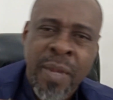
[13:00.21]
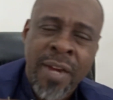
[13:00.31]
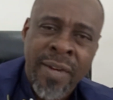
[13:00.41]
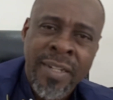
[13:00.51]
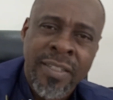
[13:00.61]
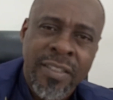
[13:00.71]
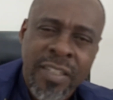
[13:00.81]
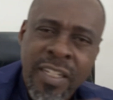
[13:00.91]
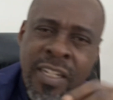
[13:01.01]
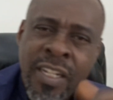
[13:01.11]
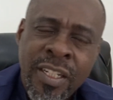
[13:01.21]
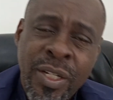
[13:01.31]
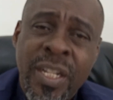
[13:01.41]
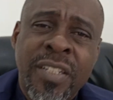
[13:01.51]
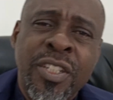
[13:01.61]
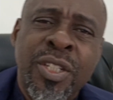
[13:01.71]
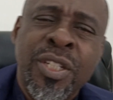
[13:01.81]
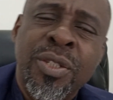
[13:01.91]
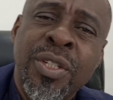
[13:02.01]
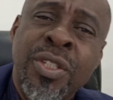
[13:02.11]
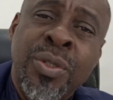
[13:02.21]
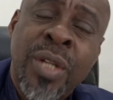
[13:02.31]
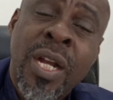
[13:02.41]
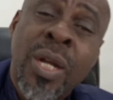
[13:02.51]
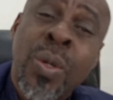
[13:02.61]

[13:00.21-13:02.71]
by renting. The other thing you can do is you can